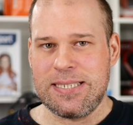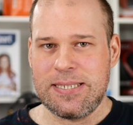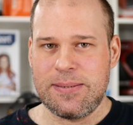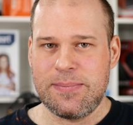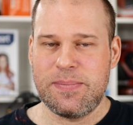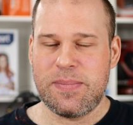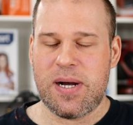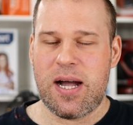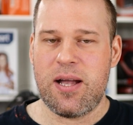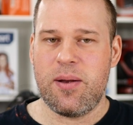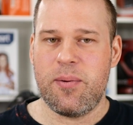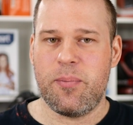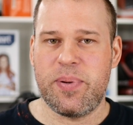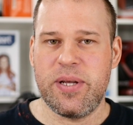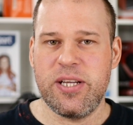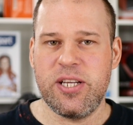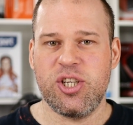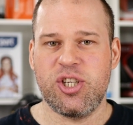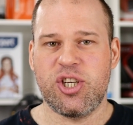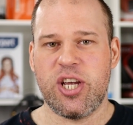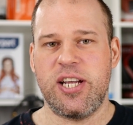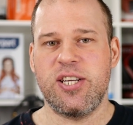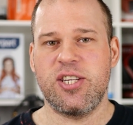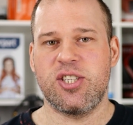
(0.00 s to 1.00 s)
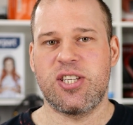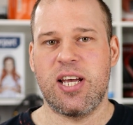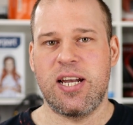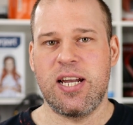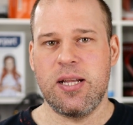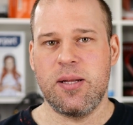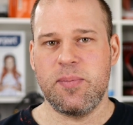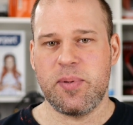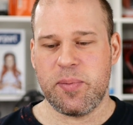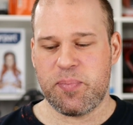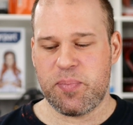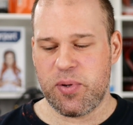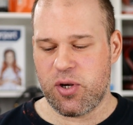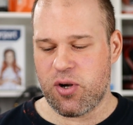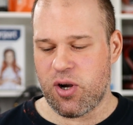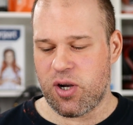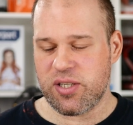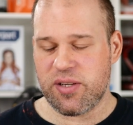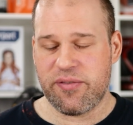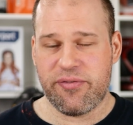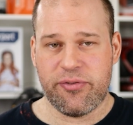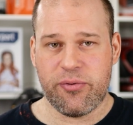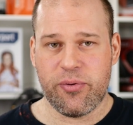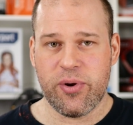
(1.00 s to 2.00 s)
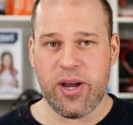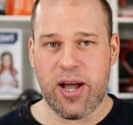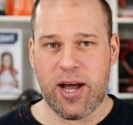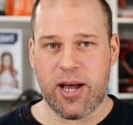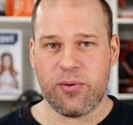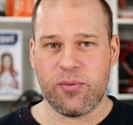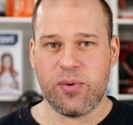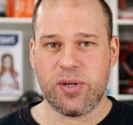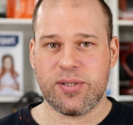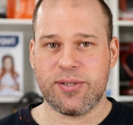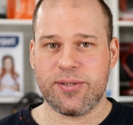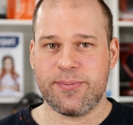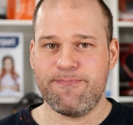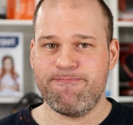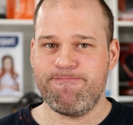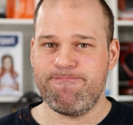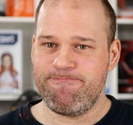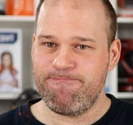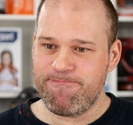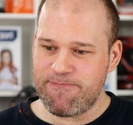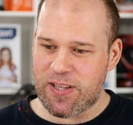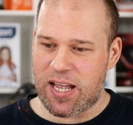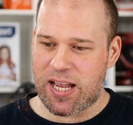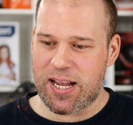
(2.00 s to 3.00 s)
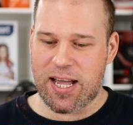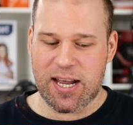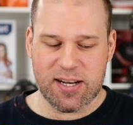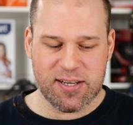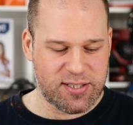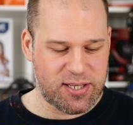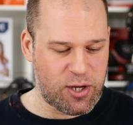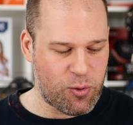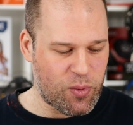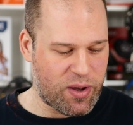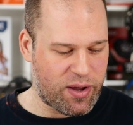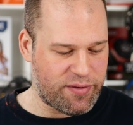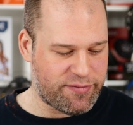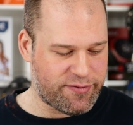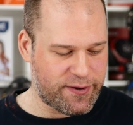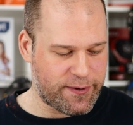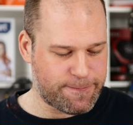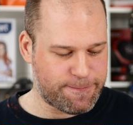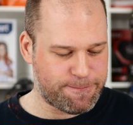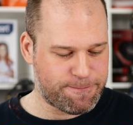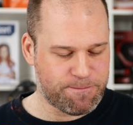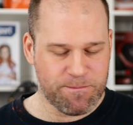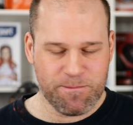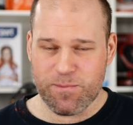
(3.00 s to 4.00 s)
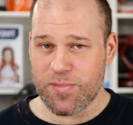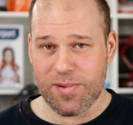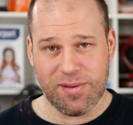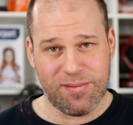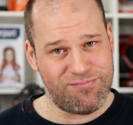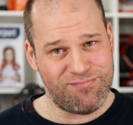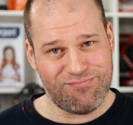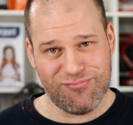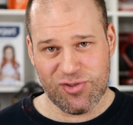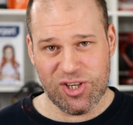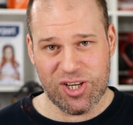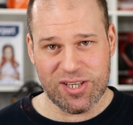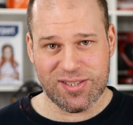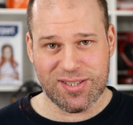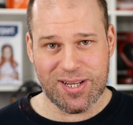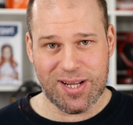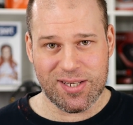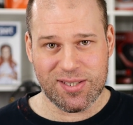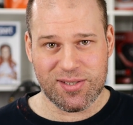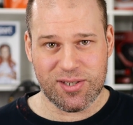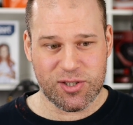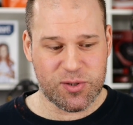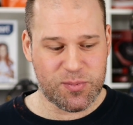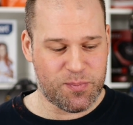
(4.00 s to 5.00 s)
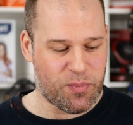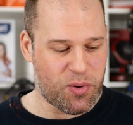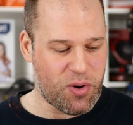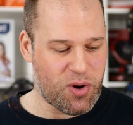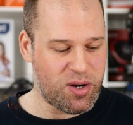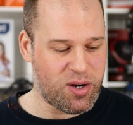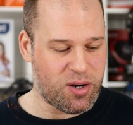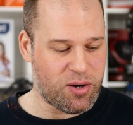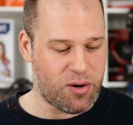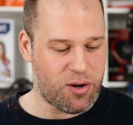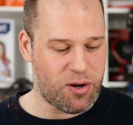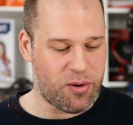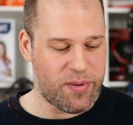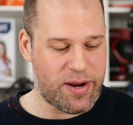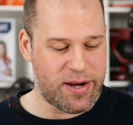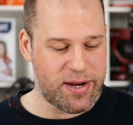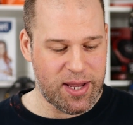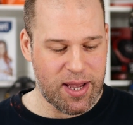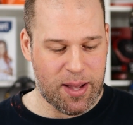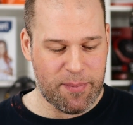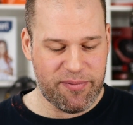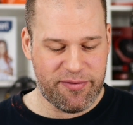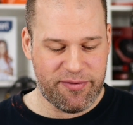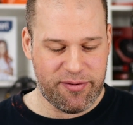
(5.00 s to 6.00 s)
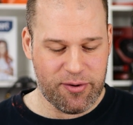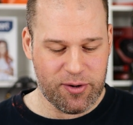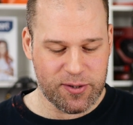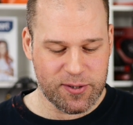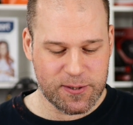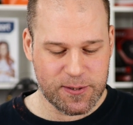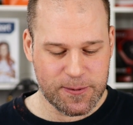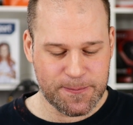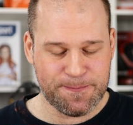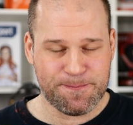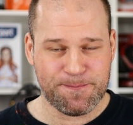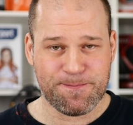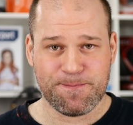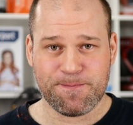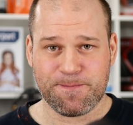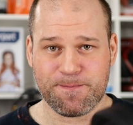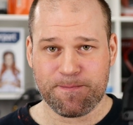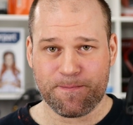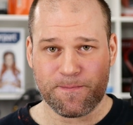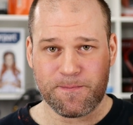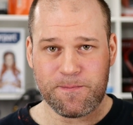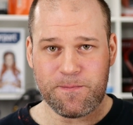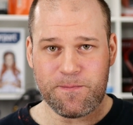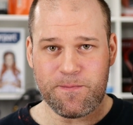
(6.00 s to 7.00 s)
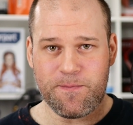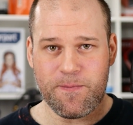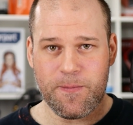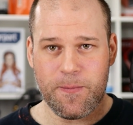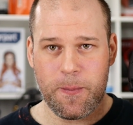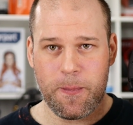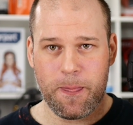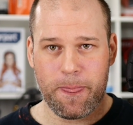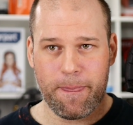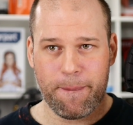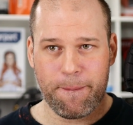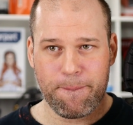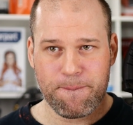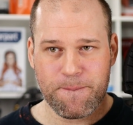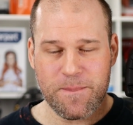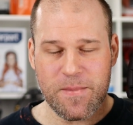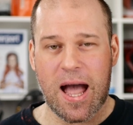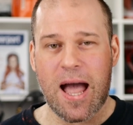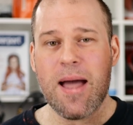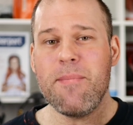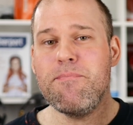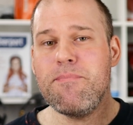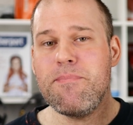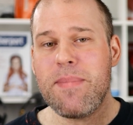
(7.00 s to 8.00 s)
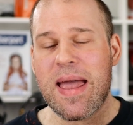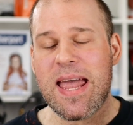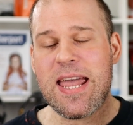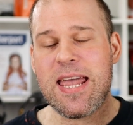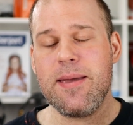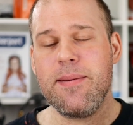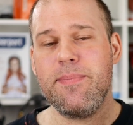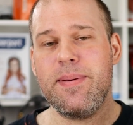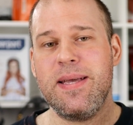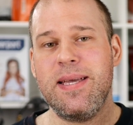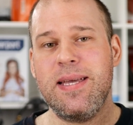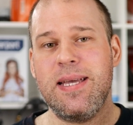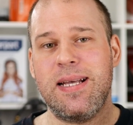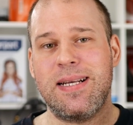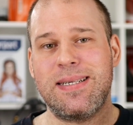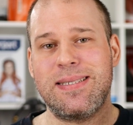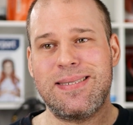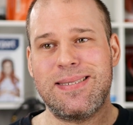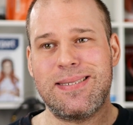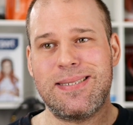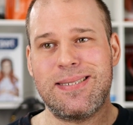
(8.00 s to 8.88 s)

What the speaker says: my opinion changes a little bit, because at $300, I gotta say one thing, just as a spoiler already up first. I maybe